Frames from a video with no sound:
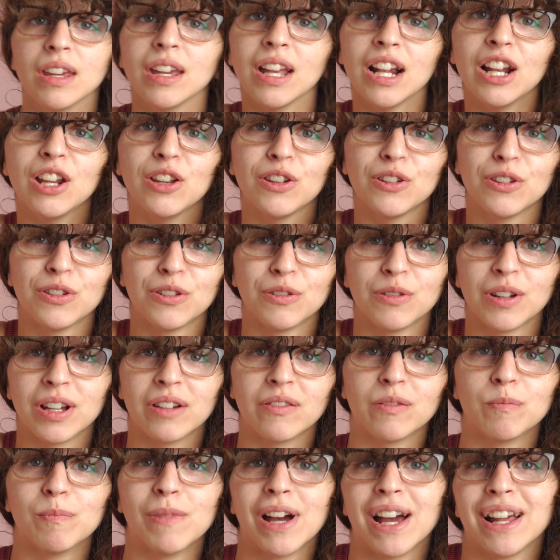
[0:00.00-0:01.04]
Hello
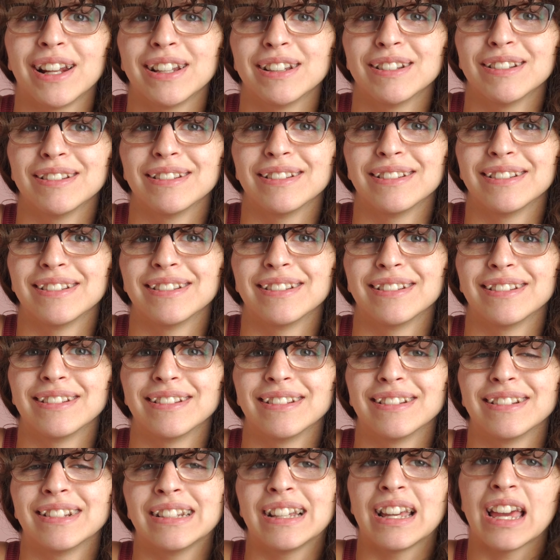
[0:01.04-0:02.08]
everybody.
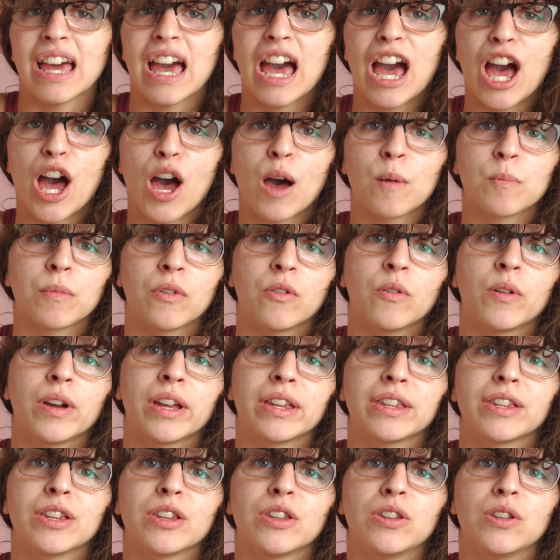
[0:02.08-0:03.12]
I'm
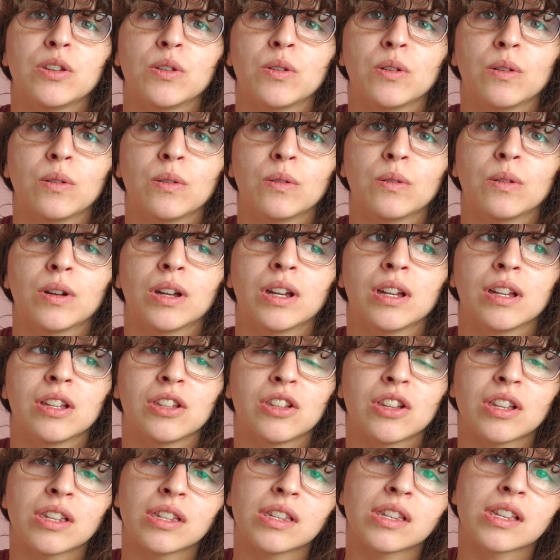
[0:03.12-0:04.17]
going to do
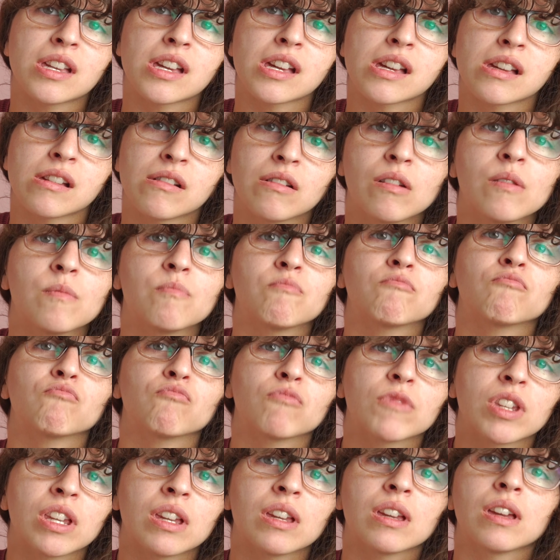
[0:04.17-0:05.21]
just a
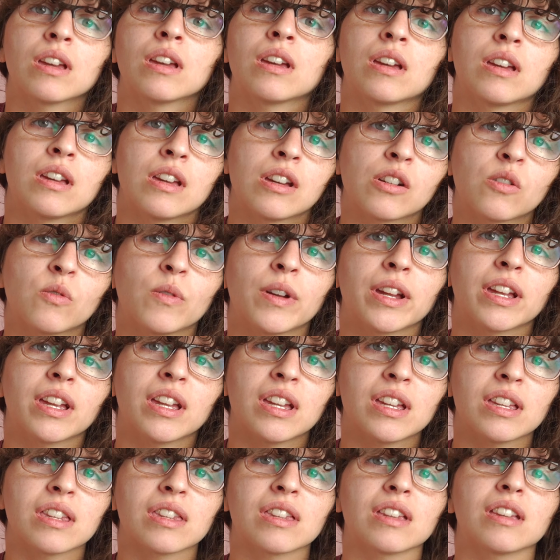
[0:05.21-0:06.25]
quick,
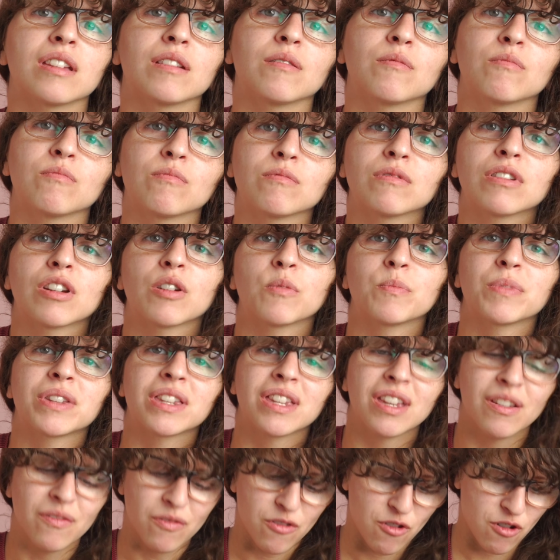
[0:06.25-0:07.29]
easy,
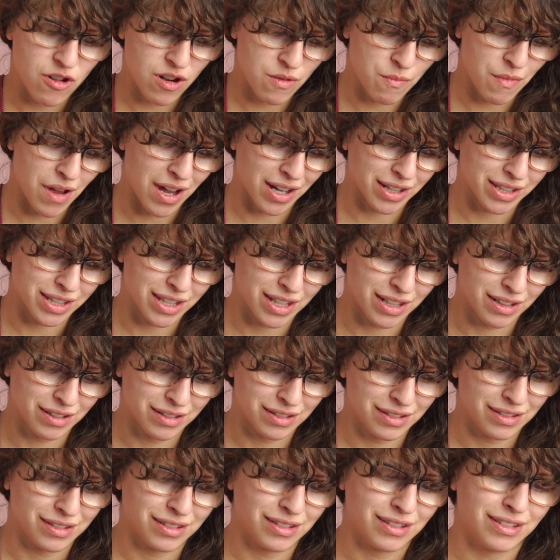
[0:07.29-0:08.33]
Petit Vour unboxing.
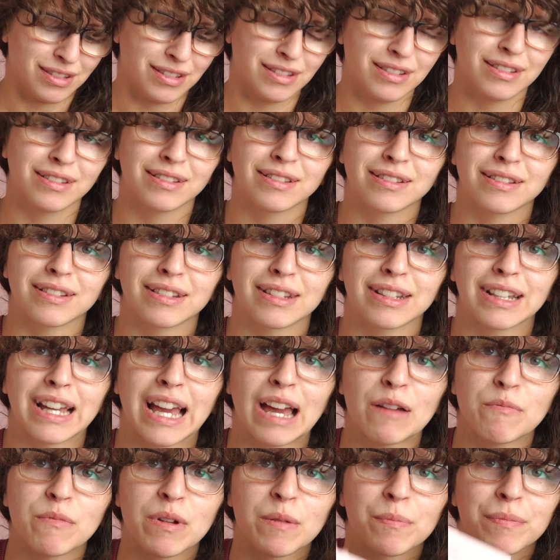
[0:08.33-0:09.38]
I
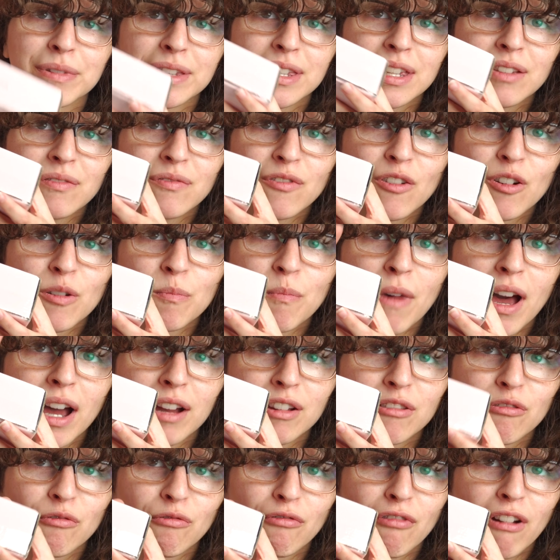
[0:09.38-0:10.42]
got my Petit Vour
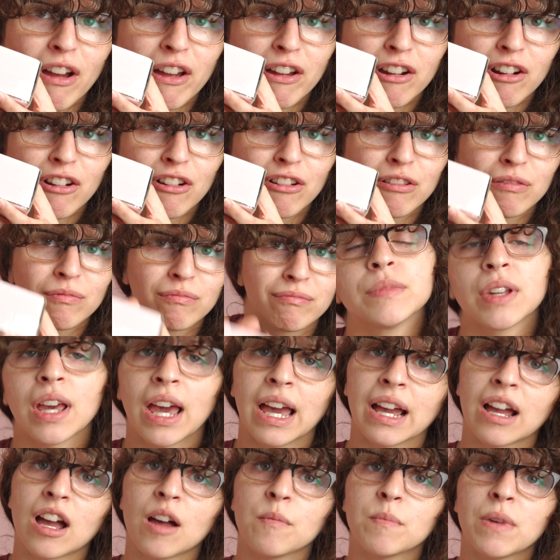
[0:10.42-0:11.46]
box right here.
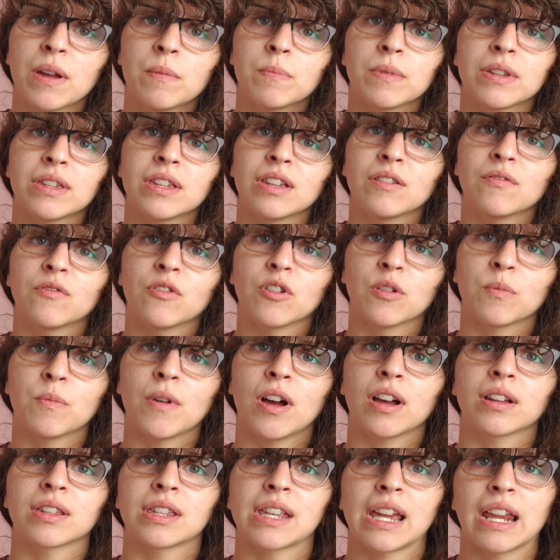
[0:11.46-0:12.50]
I got my Petit Vour
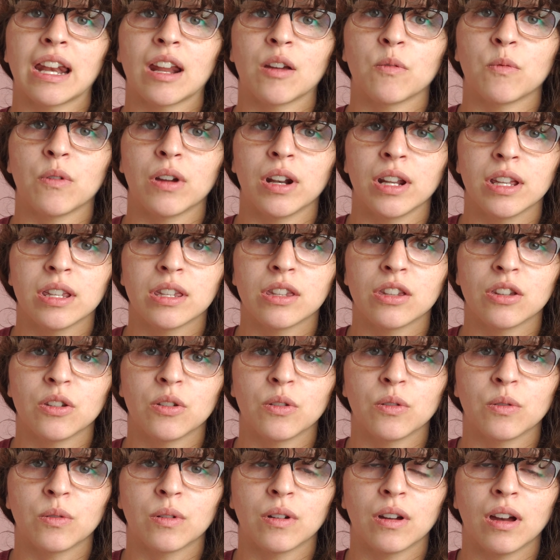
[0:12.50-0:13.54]
box and I wanted
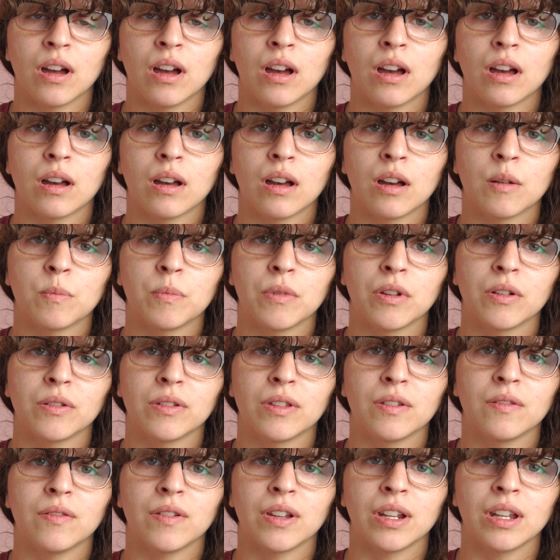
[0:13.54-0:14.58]
to
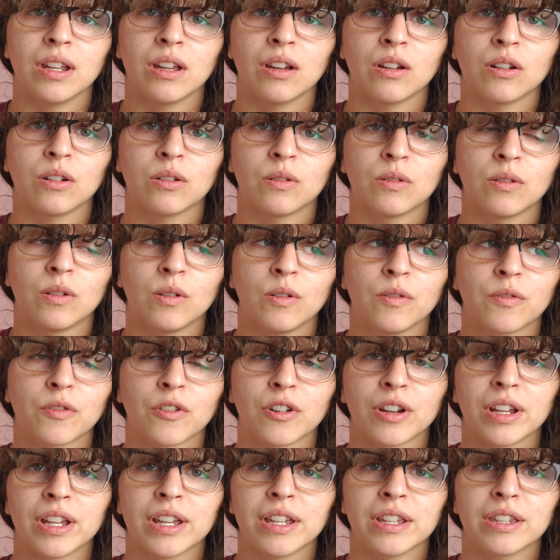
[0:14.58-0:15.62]
upload the video
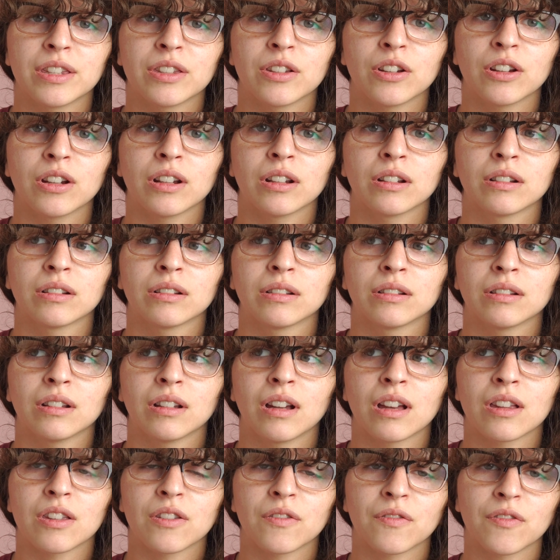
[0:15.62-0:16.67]
for Easter
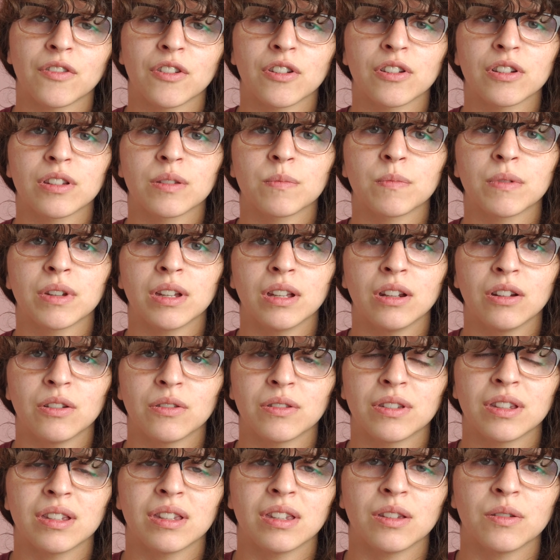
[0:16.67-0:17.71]
on the 1st,
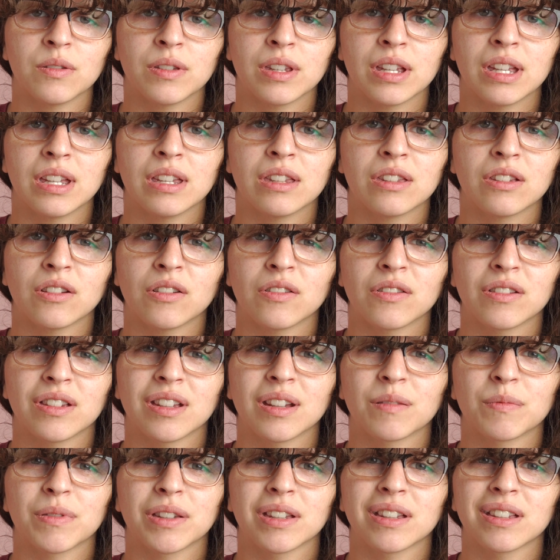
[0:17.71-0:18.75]
but since it was Easter, I was
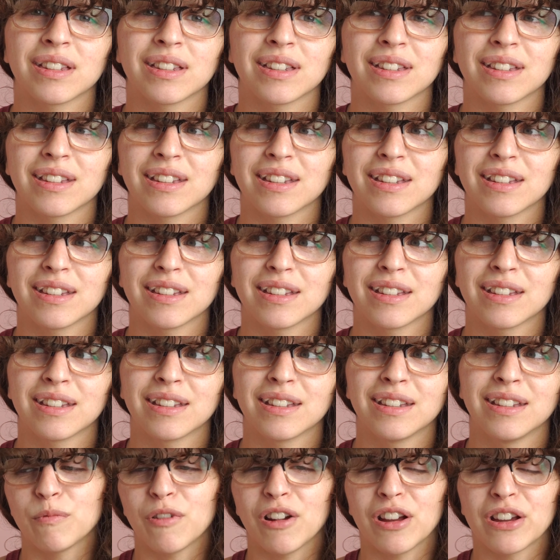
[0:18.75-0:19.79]
like,
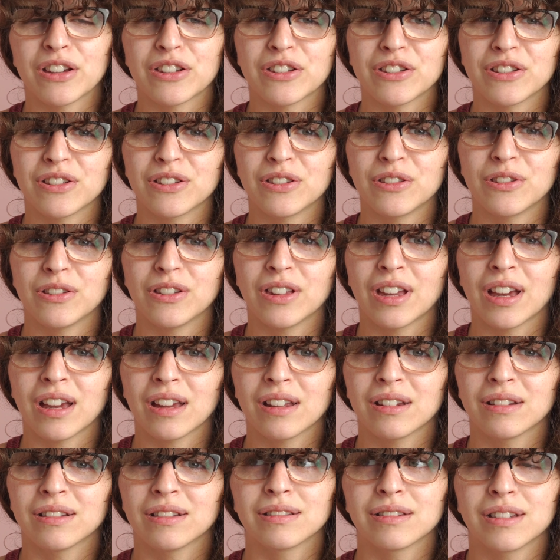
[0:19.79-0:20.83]
probably shouldn't do
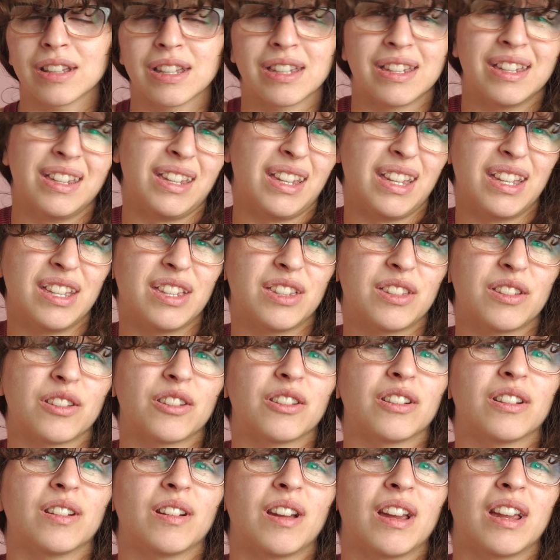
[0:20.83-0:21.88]
that because it's
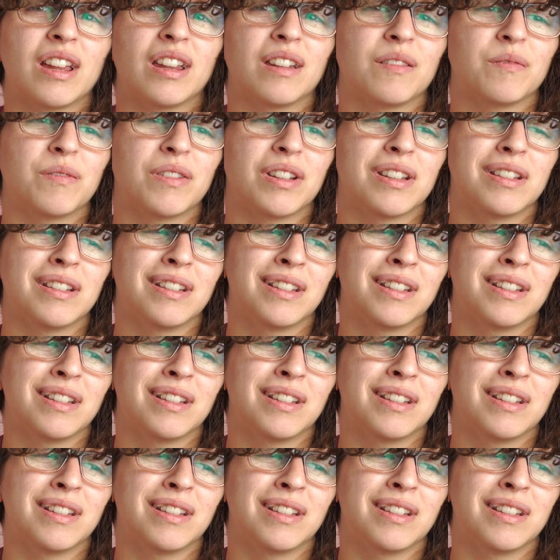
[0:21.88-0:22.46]
Easter and